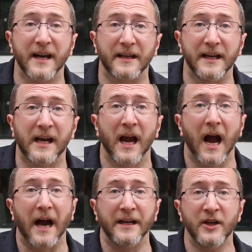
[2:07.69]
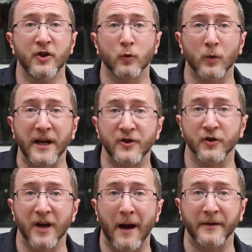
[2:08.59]
technique, I need you to raise
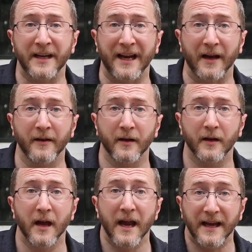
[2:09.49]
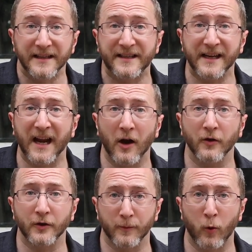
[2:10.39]
your dominant hand and stick
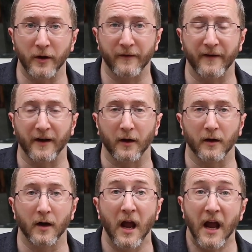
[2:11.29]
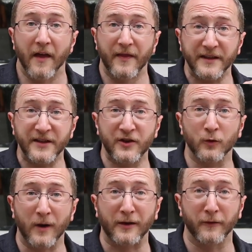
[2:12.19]
out your pointer finger. This is
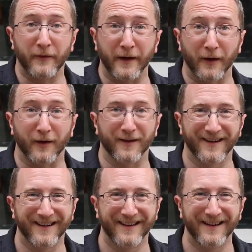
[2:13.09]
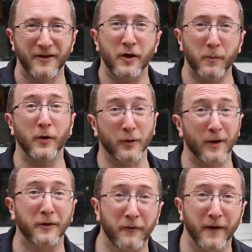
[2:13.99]
your rectal finger. You can put your
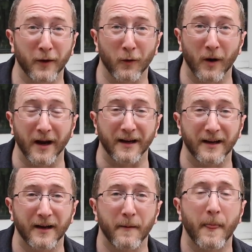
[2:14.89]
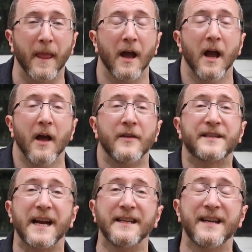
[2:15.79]
rectal finger away. The
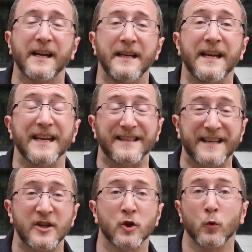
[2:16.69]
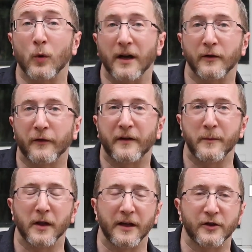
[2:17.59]
second technique is digital rectal
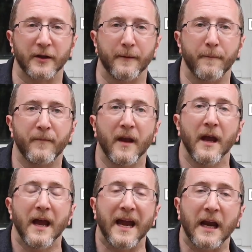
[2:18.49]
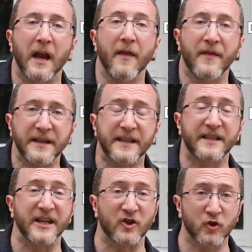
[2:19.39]
stimulation, and this
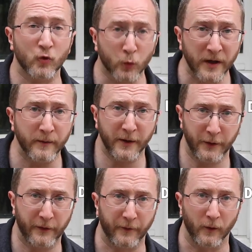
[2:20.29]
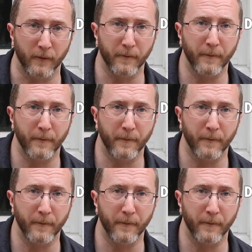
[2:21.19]
is extremely useful.